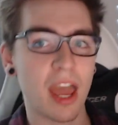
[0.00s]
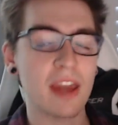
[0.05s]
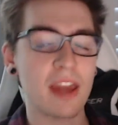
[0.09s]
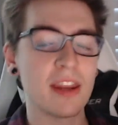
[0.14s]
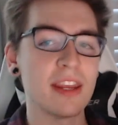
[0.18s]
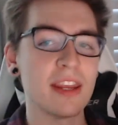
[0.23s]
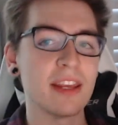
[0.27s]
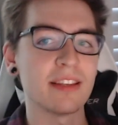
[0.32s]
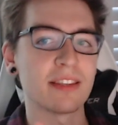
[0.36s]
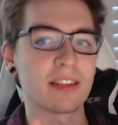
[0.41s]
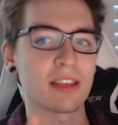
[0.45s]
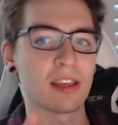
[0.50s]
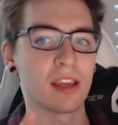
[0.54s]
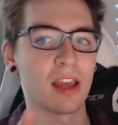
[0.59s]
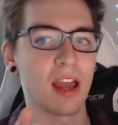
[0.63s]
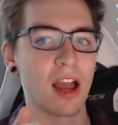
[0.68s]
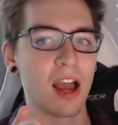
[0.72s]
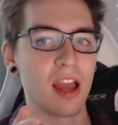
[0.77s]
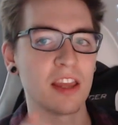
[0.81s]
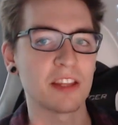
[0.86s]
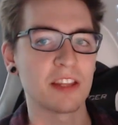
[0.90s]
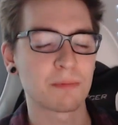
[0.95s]
is
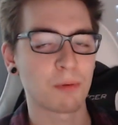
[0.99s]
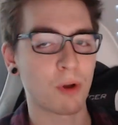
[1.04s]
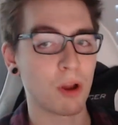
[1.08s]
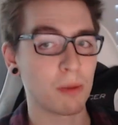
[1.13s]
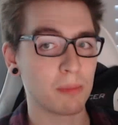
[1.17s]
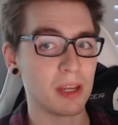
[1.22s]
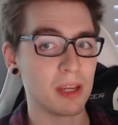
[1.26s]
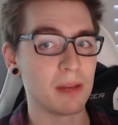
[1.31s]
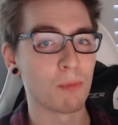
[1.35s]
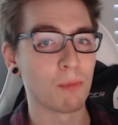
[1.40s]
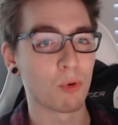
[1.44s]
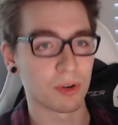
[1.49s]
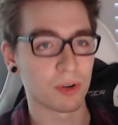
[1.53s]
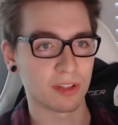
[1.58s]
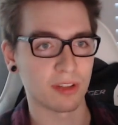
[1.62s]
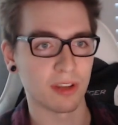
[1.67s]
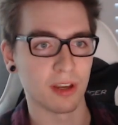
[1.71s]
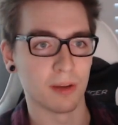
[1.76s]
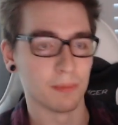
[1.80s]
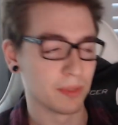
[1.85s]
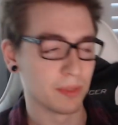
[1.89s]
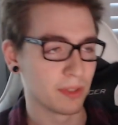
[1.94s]
it's brought me in more
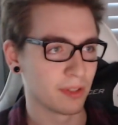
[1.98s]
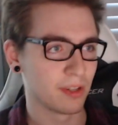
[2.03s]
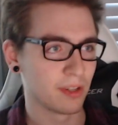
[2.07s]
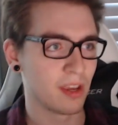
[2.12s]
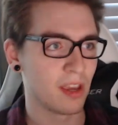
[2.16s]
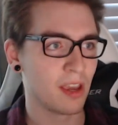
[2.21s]
subs,